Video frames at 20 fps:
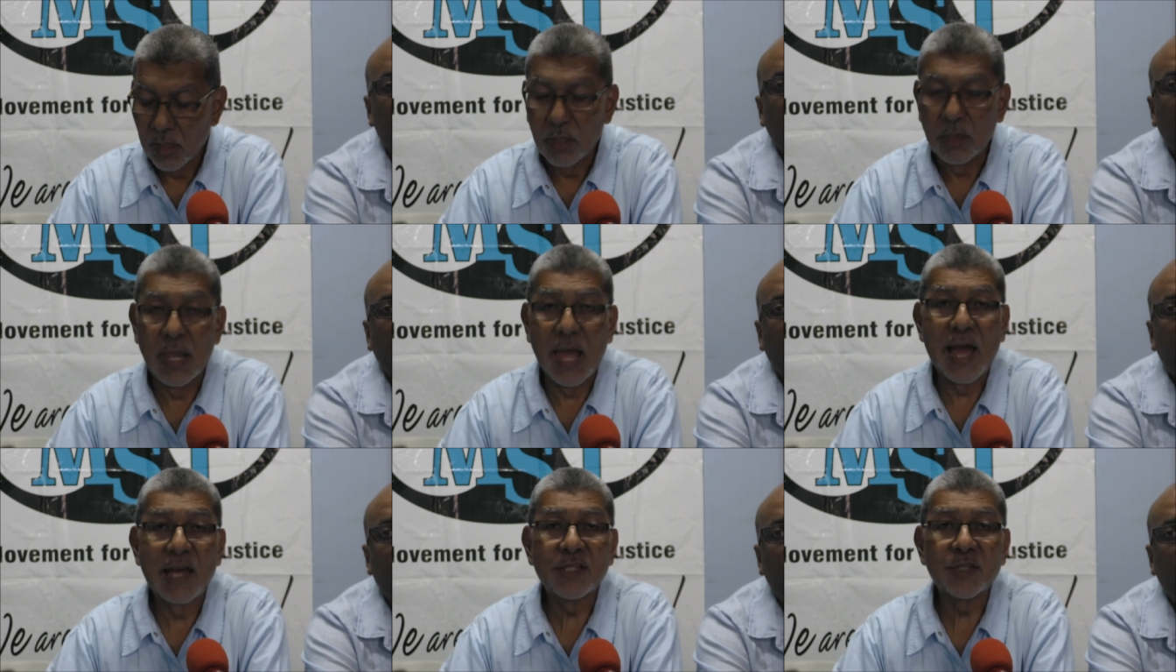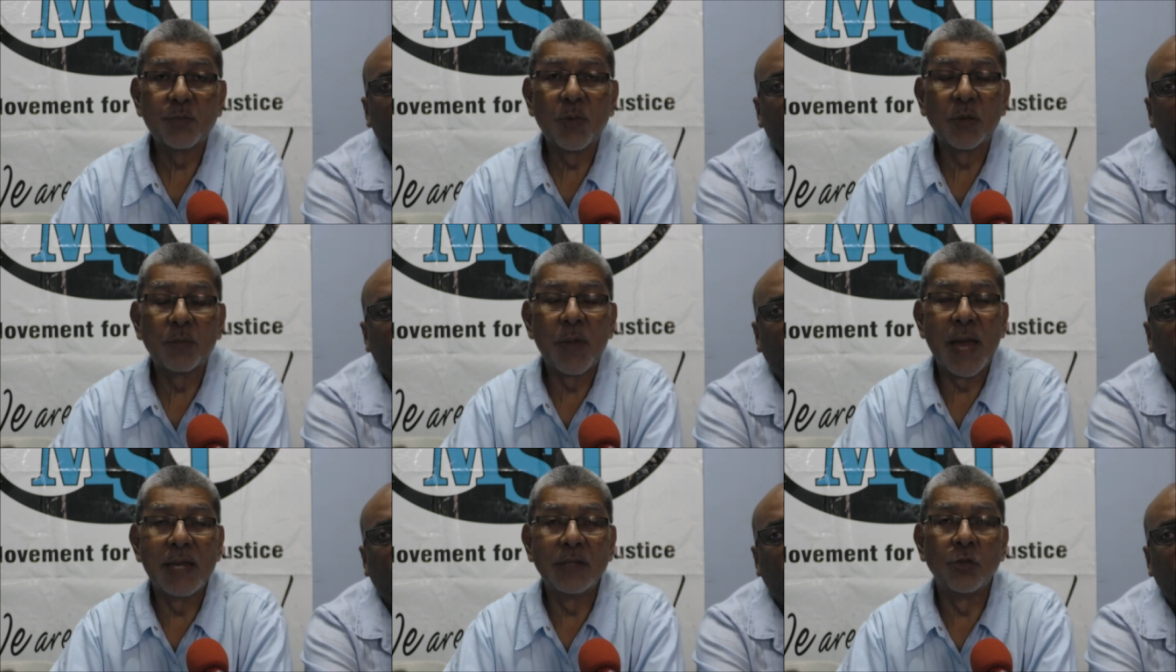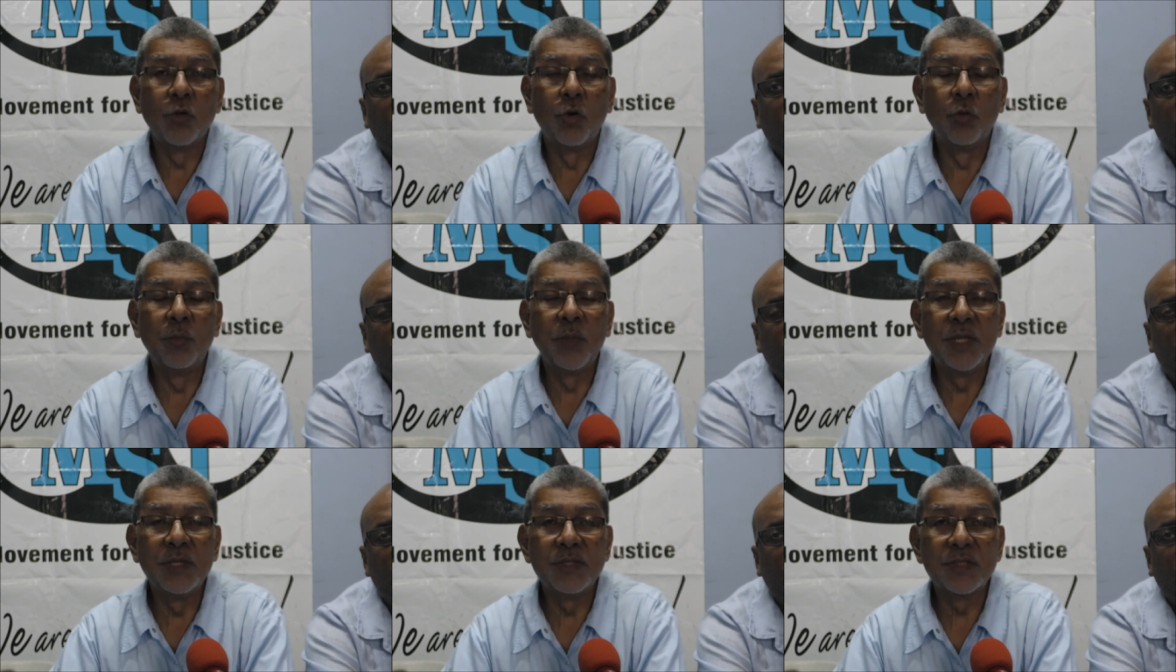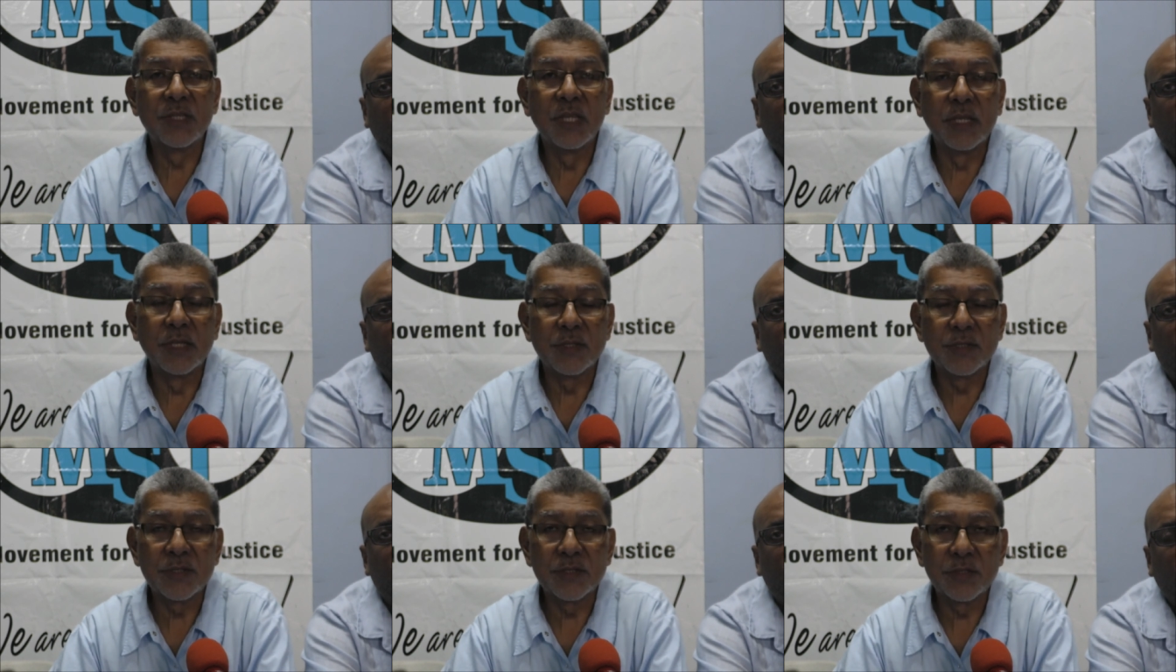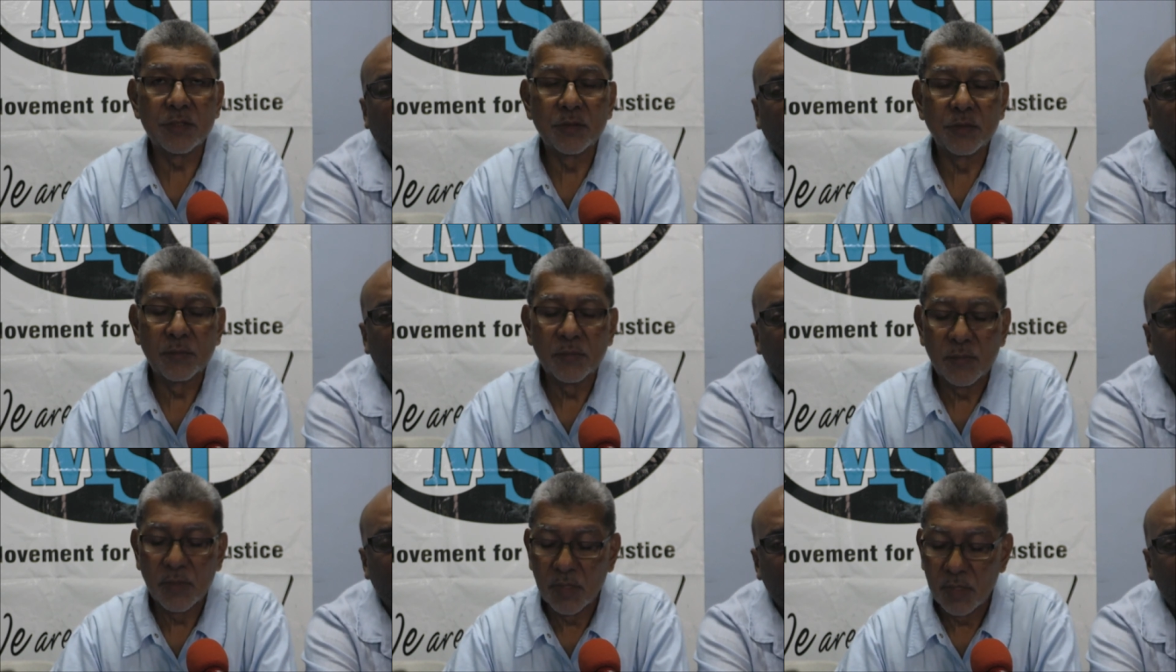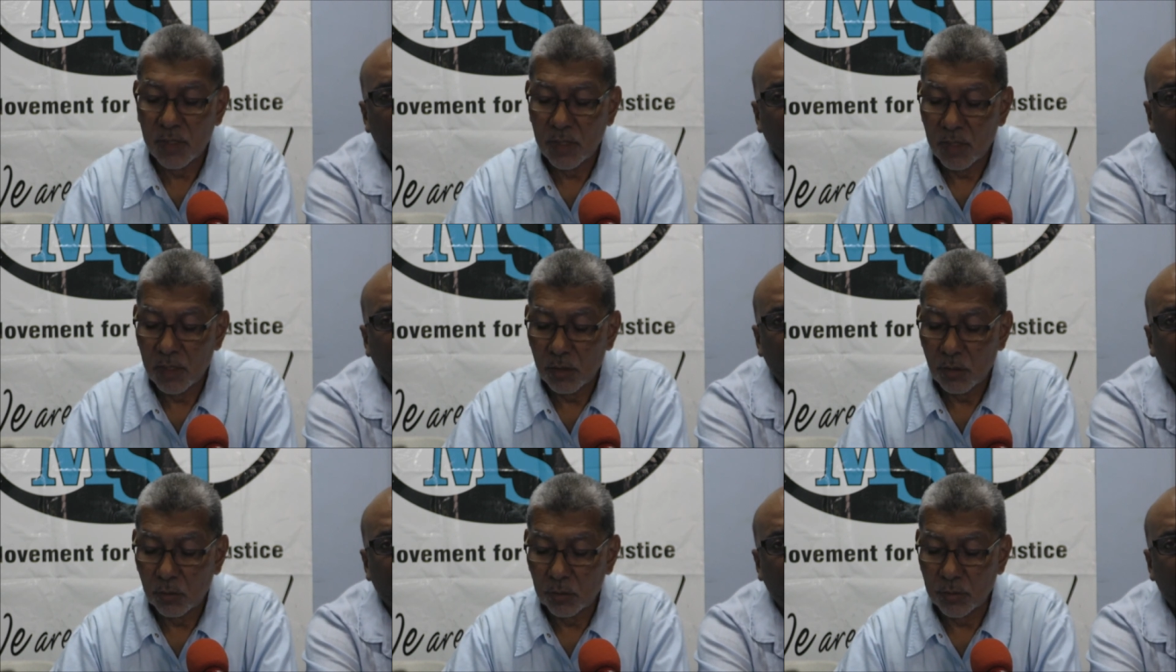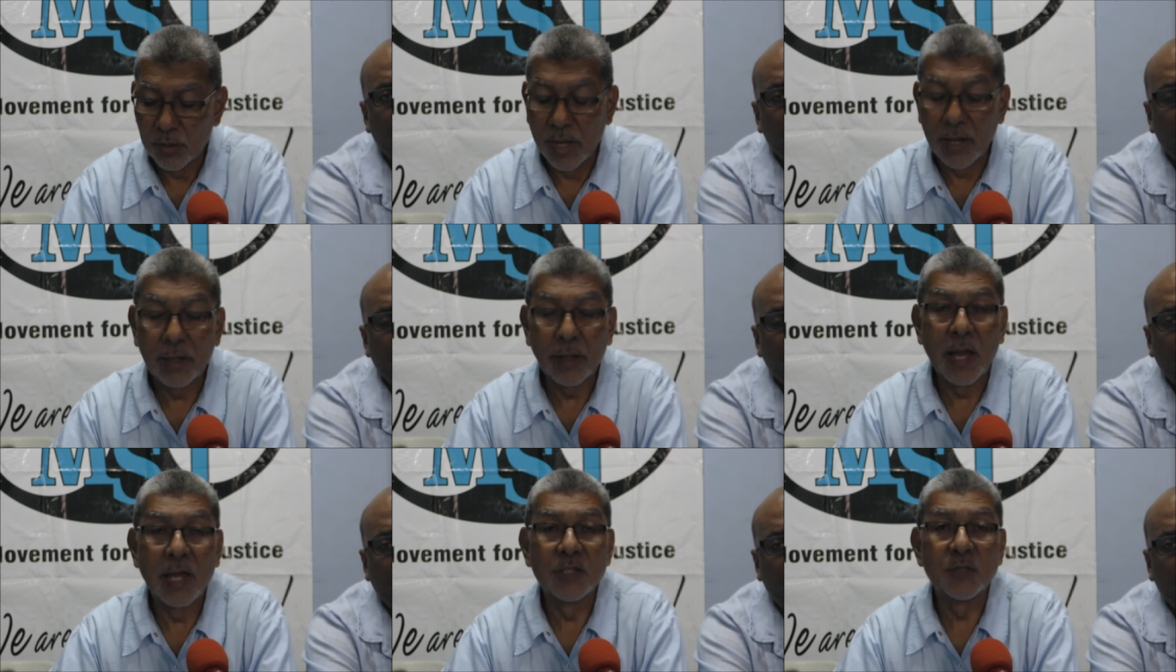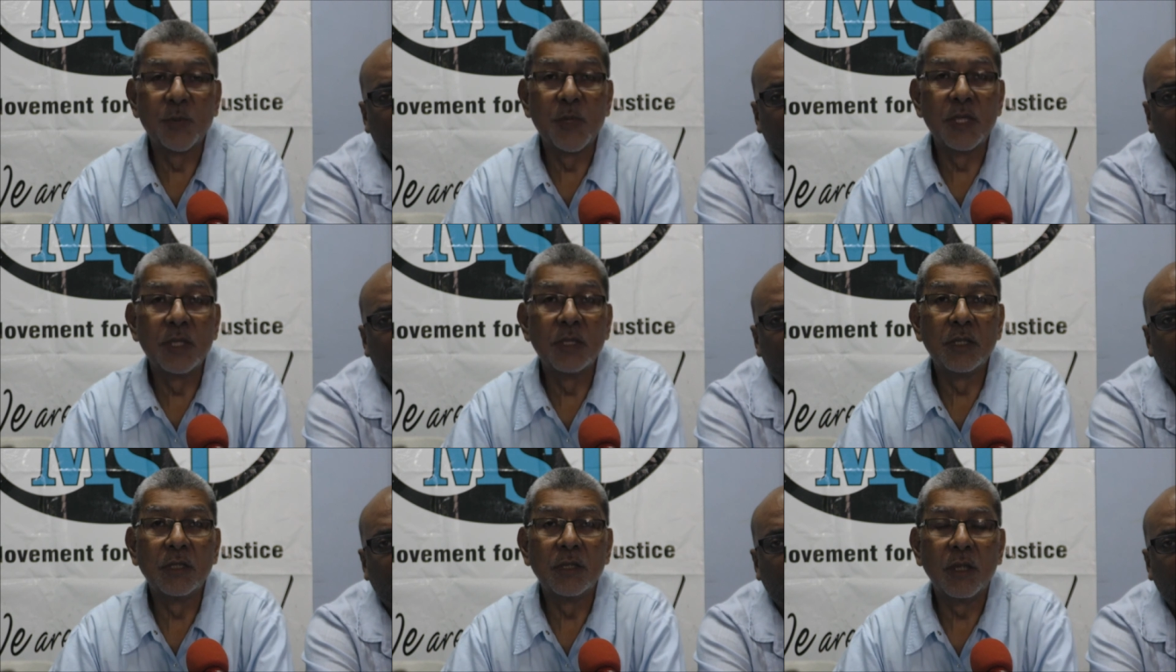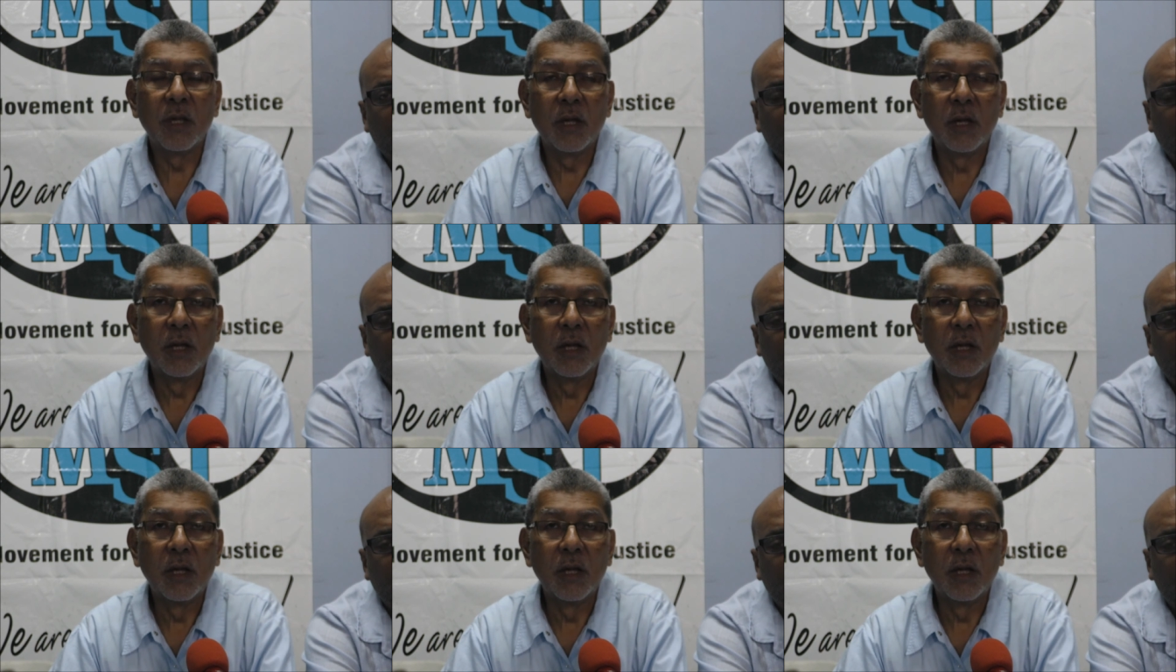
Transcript: Last but by no means least, there has been